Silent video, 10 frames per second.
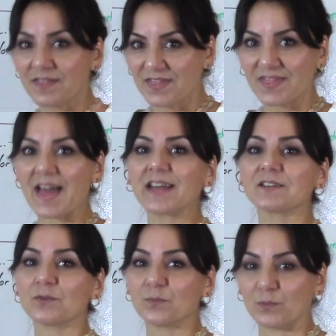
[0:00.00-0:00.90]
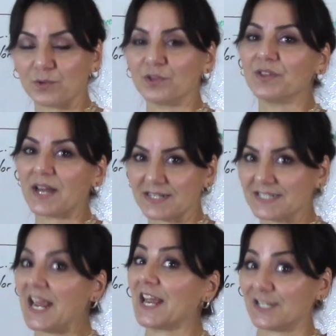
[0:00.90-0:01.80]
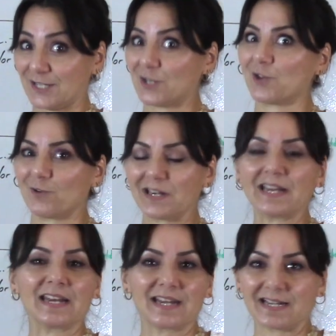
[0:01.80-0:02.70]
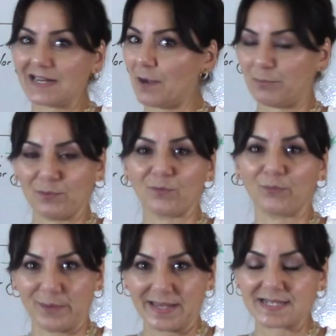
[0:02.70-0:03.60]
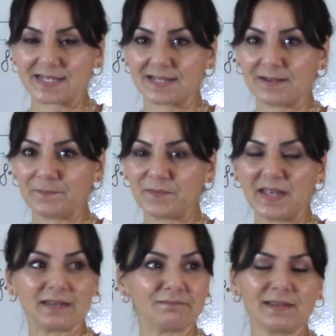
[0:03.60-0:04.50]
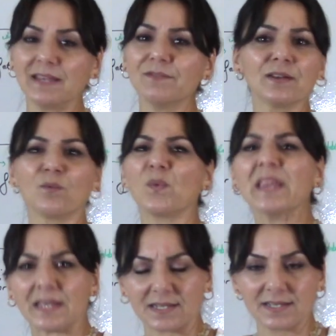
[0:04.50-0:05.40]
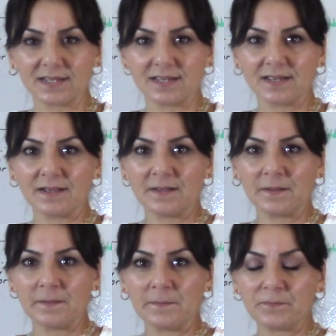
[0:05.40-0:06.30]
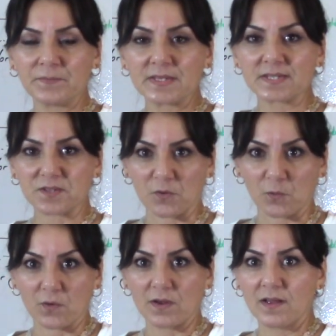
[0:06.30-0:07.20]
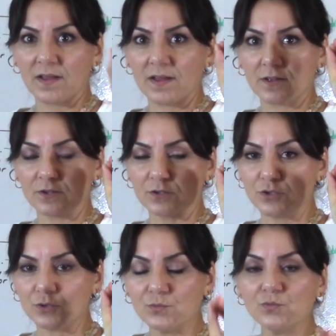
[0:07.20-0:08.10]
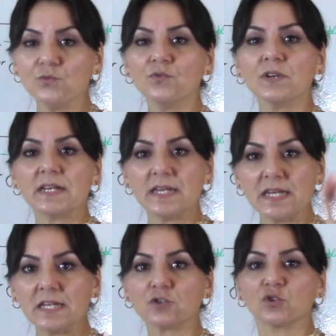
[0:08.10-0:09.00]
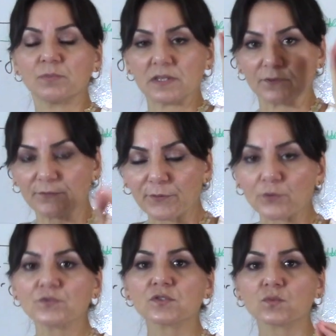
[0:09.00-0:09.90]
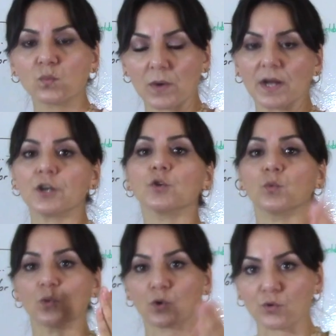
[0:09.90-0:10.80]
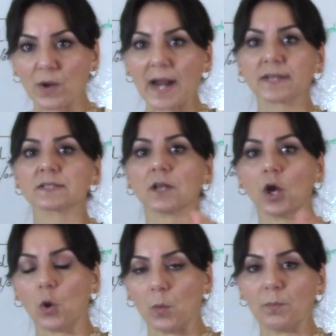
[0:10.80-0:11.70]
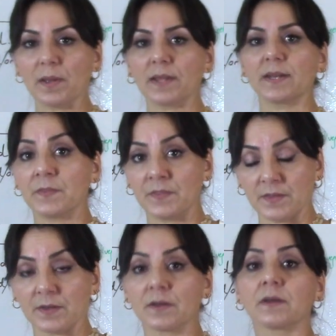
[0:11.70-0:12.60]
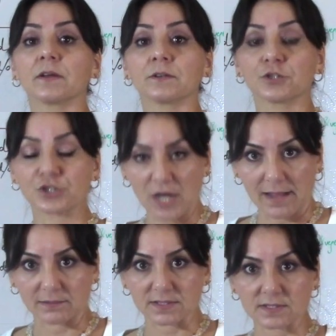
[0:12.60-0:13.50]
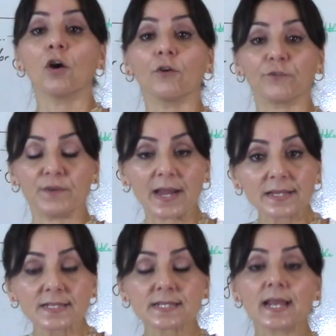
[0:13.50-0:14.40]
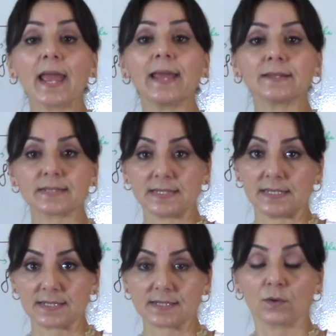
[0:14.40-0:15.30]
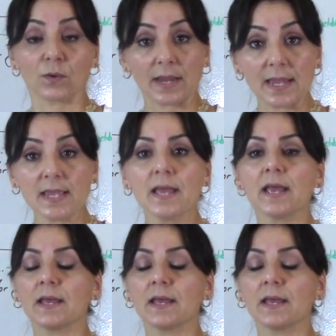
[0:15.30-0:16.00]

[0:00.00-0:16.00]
that will not taste good in a couple of weeks, in even a week. So you need to be the first one who cracks open the shells of nuts and seeds, okay?